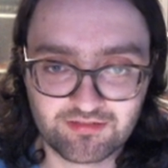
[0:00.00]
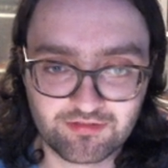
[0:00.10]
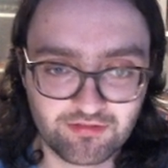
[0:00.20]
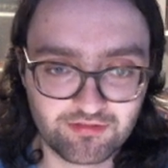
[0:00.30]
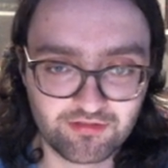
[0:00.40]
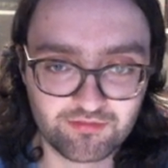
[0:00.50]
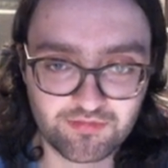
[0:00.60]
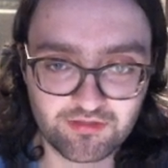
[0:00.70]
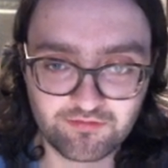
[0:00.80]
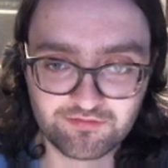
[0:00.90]
are all good
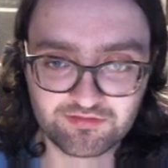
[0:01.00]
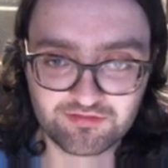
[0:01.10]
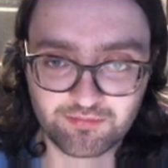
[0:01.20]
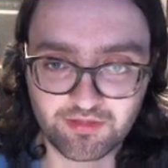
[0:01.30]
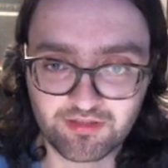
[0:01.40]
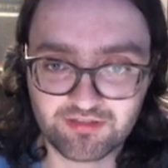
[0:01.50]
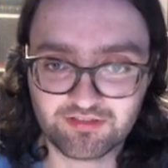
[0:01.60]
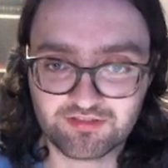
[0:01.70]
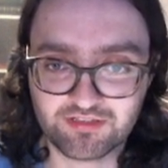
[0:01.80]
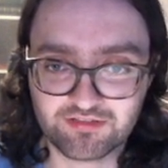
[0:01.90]
moves, but this
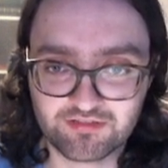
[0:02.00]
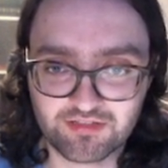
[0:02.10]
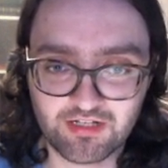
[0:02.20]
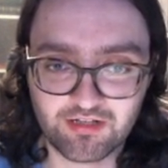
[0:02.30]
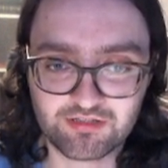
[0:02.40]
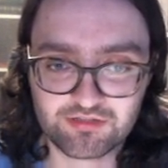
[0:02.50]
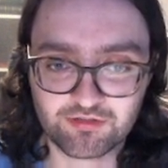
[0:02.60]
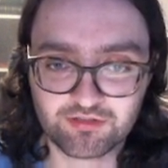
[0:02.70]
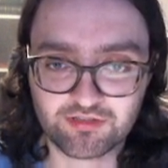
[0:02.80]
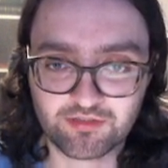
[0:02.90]
is just a
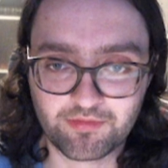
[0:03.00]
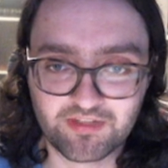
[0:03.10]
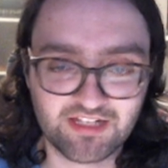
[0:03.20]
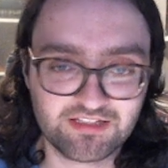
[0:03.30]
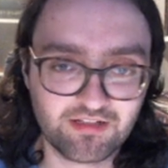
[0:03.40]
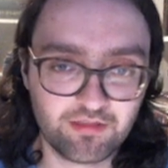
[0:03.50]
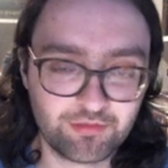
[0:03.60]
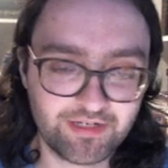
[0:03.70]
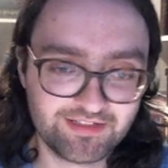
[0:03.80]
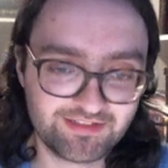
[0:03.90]
short-term tactical
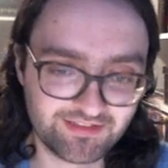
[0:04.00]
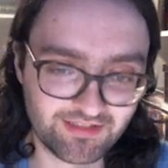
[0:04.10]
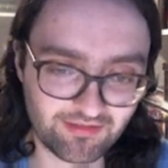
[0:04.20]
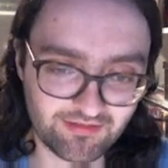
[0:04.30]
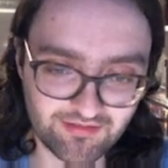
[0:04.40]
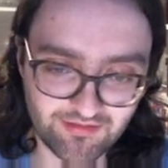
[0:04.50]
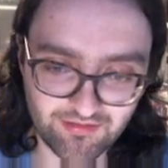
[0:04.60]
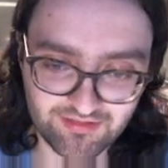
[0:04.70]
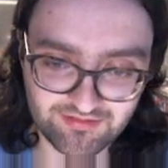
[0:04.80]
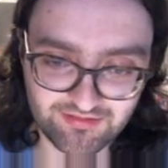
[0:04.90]
threat, and
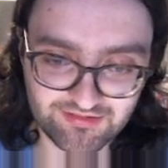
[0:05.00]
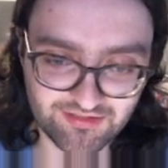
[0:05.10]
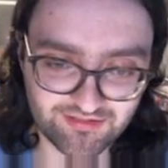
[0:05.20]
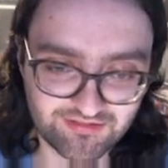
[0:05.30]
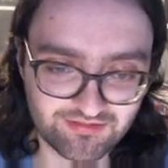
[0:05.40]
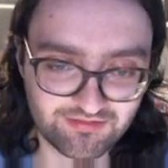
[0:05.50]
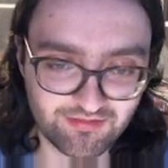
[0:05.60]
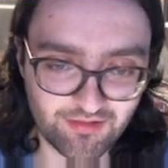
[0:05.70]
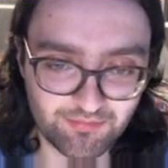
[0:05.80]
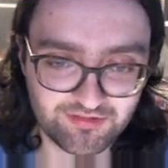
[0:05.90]
this is
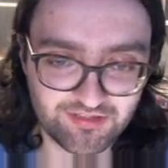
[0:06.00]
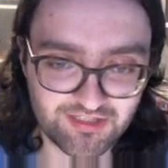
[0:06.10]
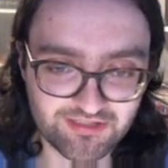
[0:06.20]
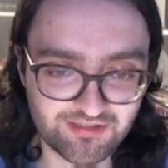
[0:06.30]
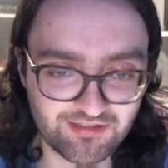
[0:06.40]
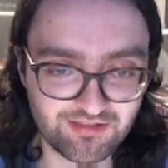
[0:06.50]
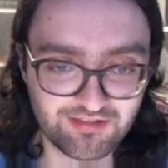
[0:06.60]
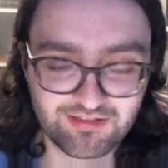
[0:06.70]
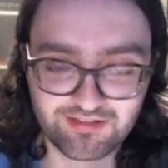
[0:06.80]
just the positional